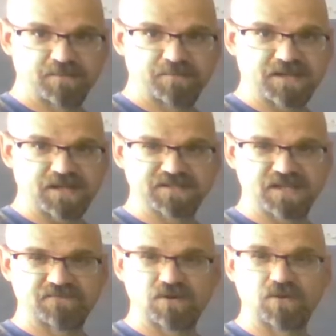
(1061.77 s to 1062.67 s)
Because
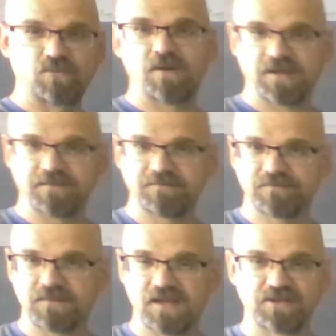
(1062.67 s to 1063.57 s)
if you're a woman
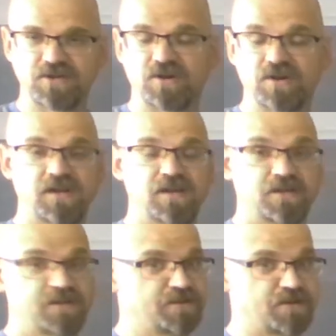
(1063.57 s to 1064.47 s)
and your
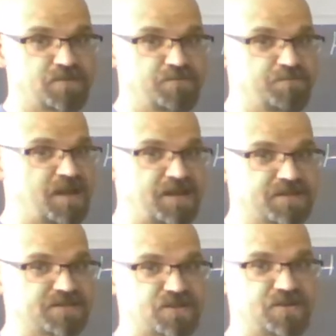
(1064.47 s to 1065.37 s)
main
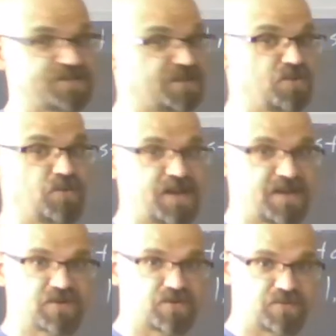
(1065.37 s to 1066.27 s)
concern is that you want to
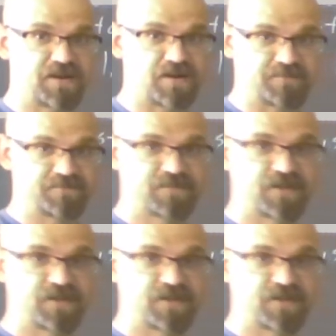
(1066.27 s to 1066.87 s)
have a career,